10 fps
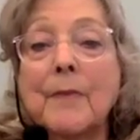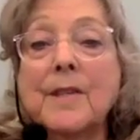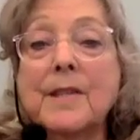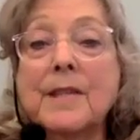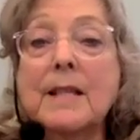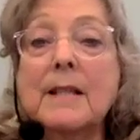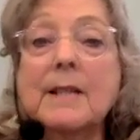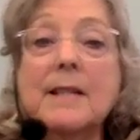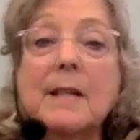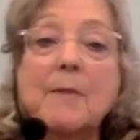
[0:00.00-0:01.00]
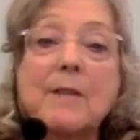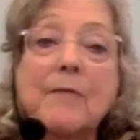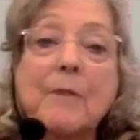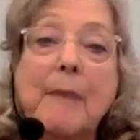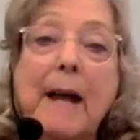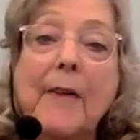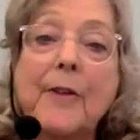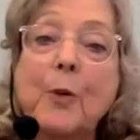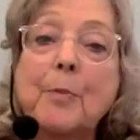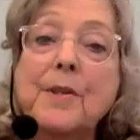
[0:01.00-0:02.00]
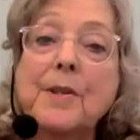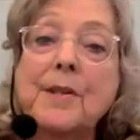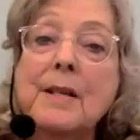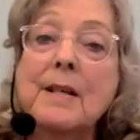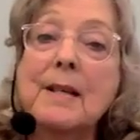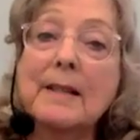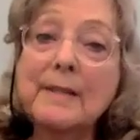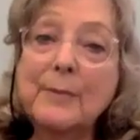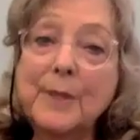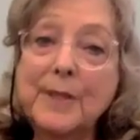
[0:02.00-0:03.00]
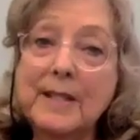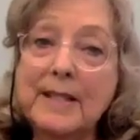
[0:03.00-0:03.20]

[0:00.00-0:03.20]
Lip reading: The Sīla steps of the path help us live with